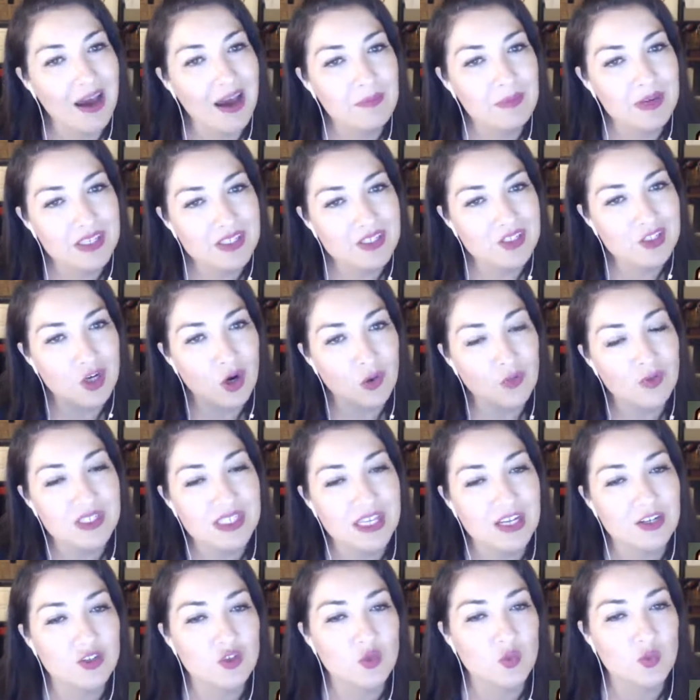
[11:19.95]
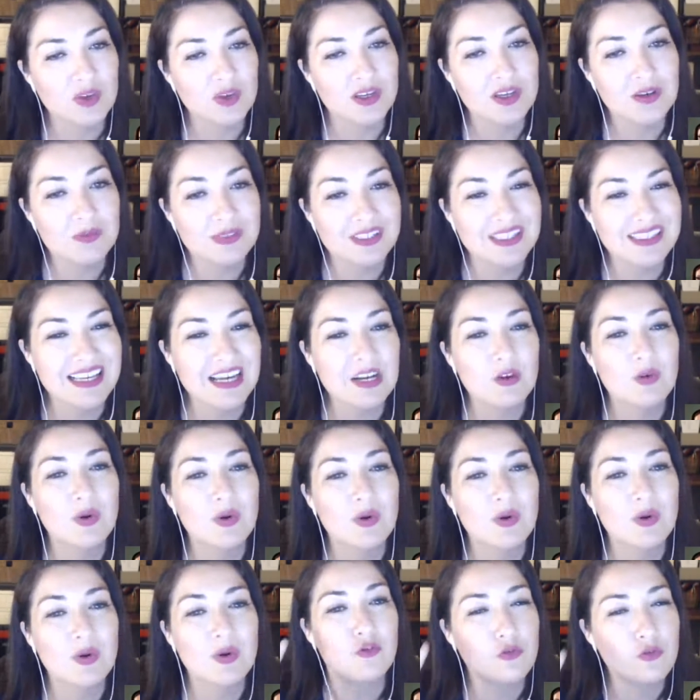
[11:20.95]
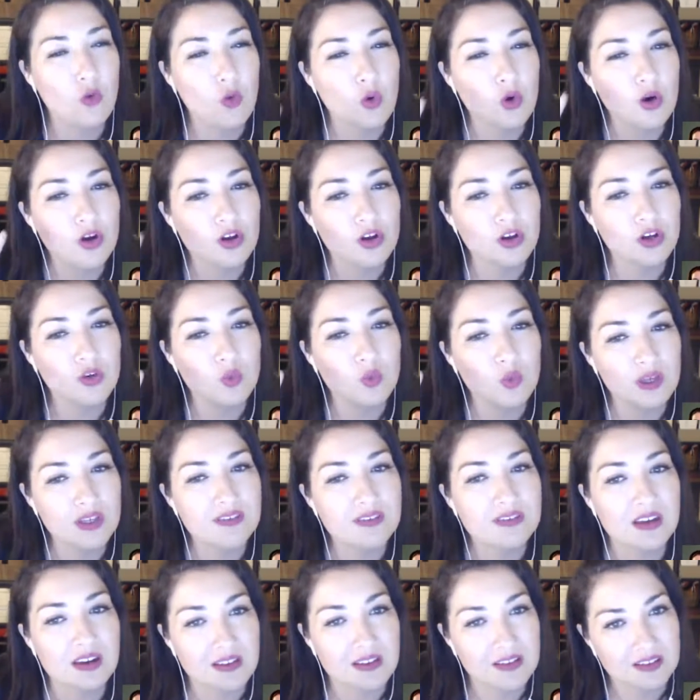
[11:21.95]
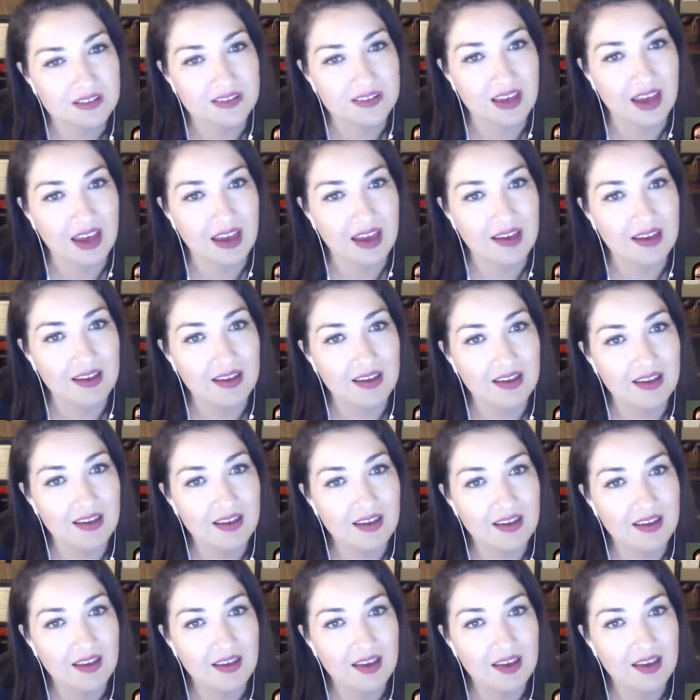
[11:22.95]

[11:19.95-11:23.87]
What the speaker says: I'm going to start with DeAngelo Williams because I know I get 4 good weeks out of this guy.